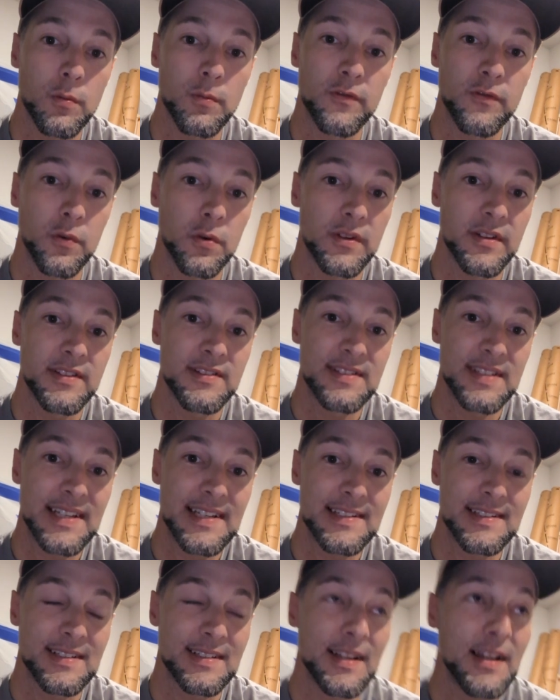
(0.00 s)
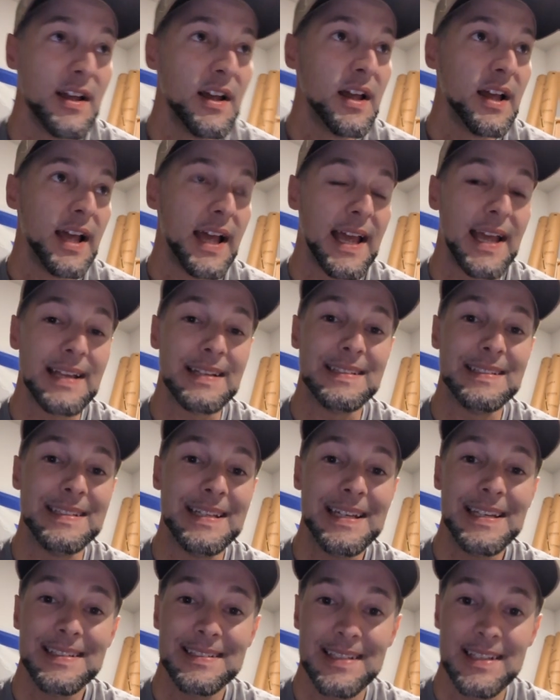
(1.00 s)
before the season. A
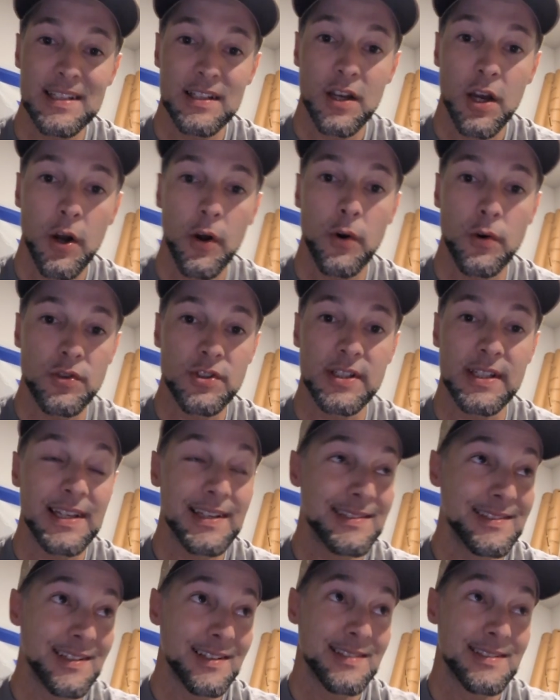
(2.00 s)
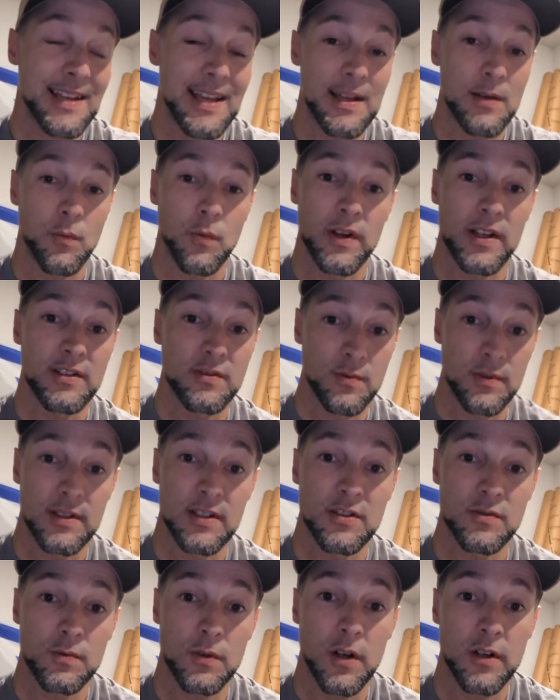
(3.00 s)
decent coach gets us 8 wins with
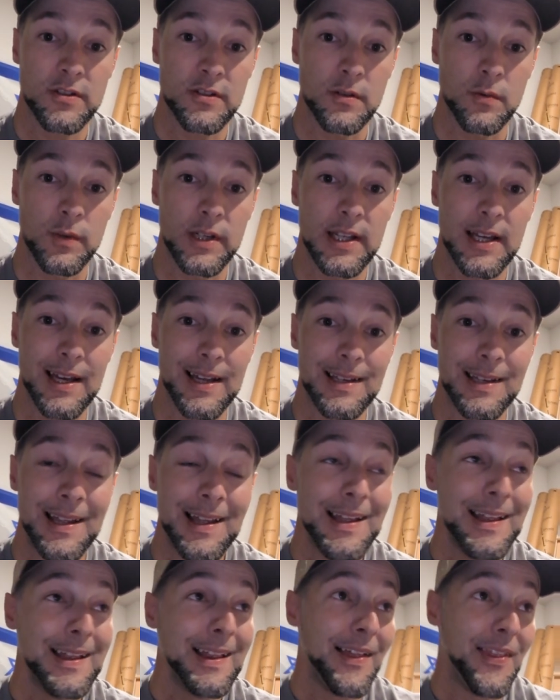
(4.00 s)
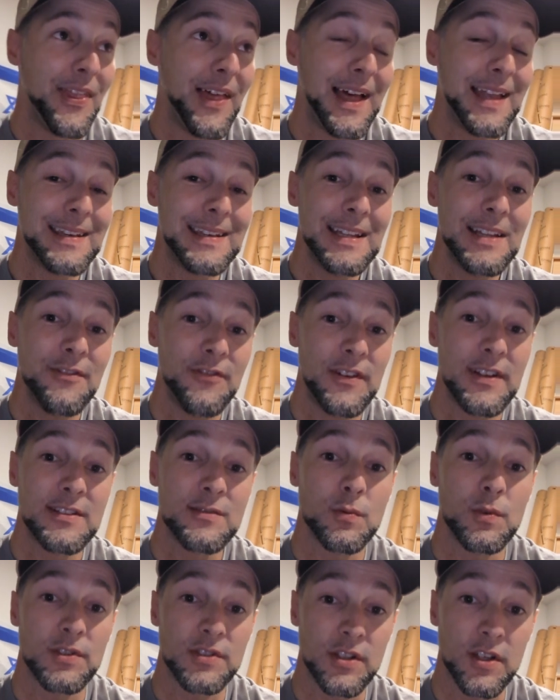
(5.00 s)
this roster we had. That defense
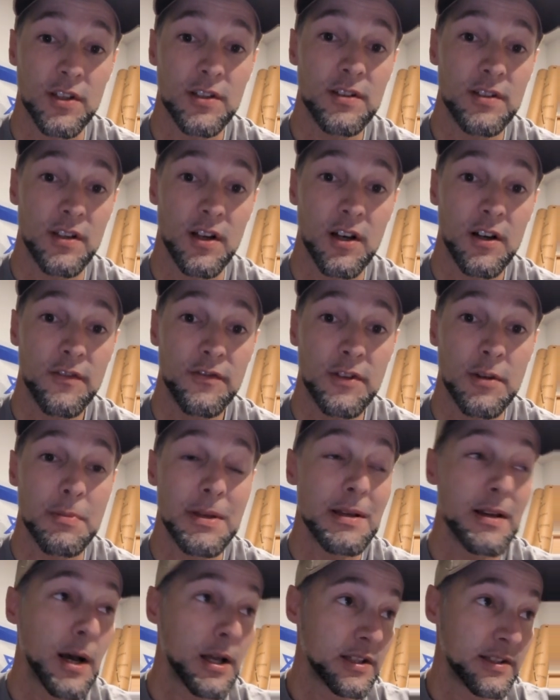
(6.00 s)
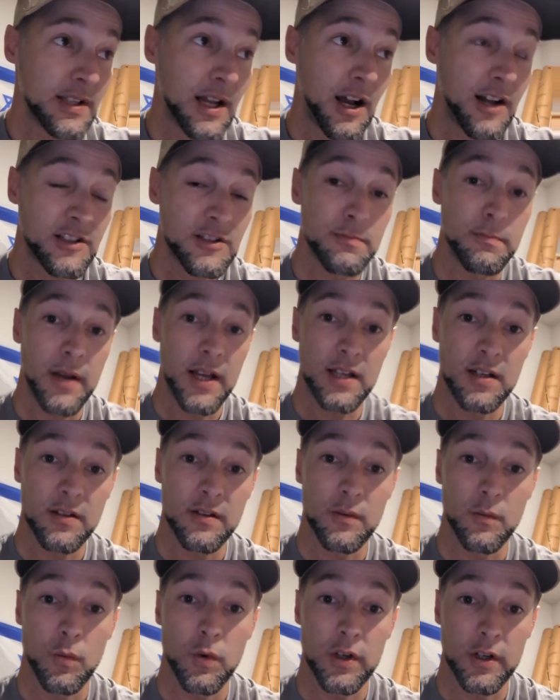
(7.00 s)
was good enough to be a notch better
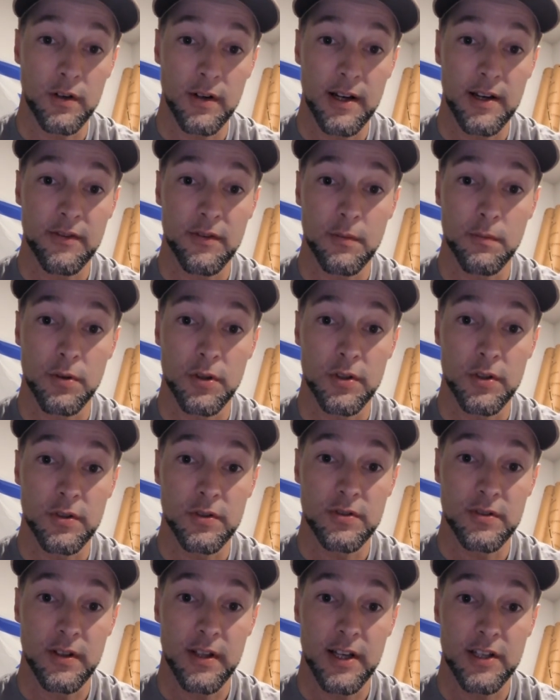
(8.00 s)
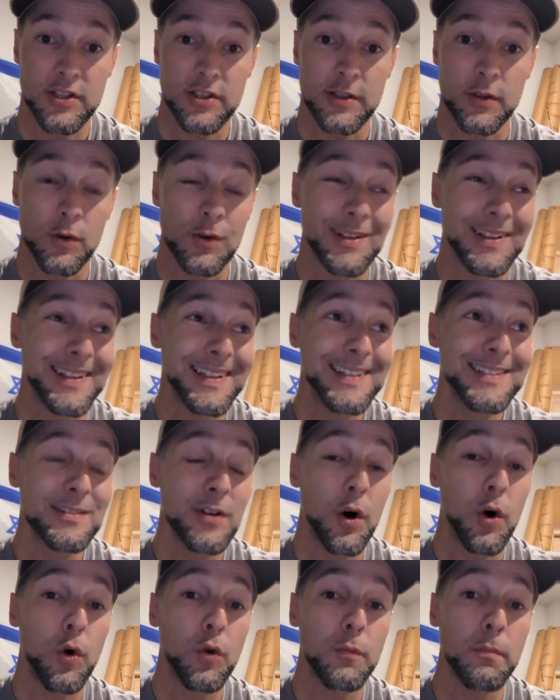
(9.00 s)
than what Grantham produced last year, or at least
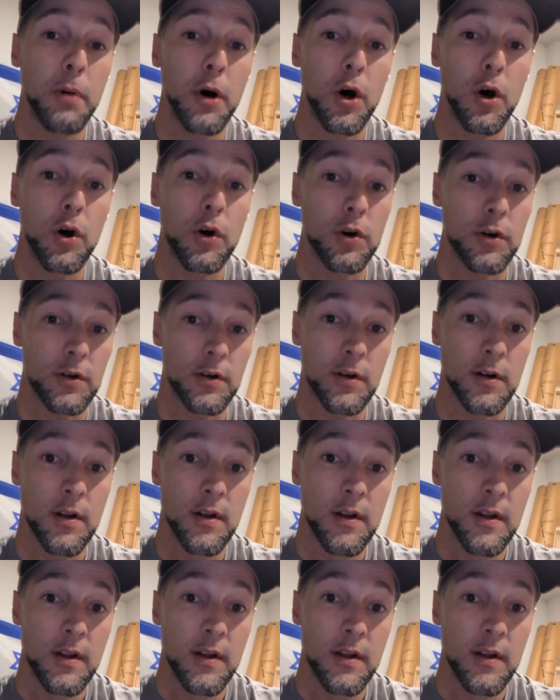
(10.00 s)
hold par